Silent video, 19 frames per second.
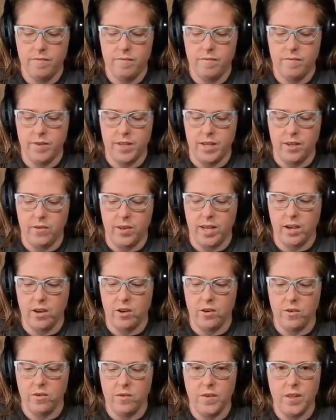There we
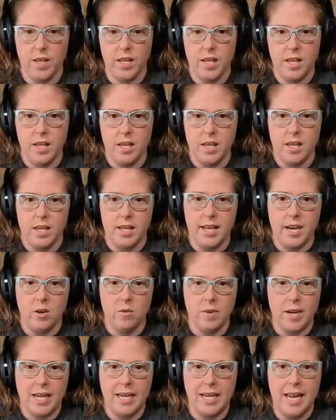go. Now,
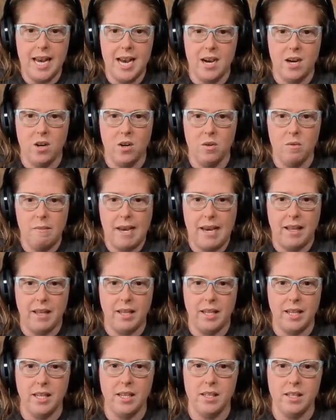right now, my
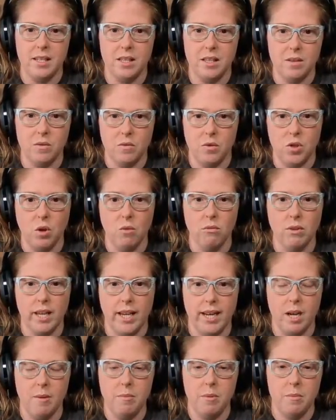LEDs don't
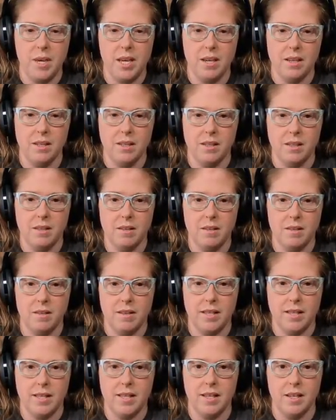light up because
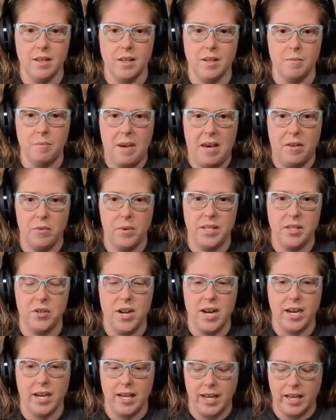the pathways are
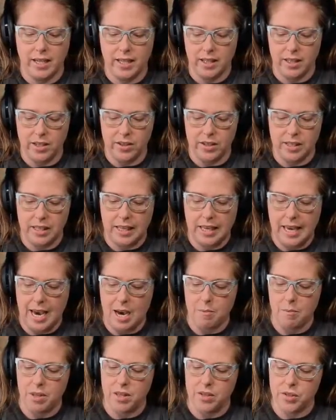not connected. There is a
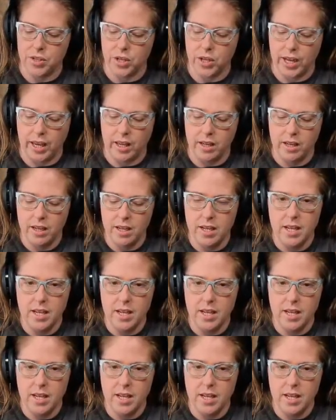gap in the circuit.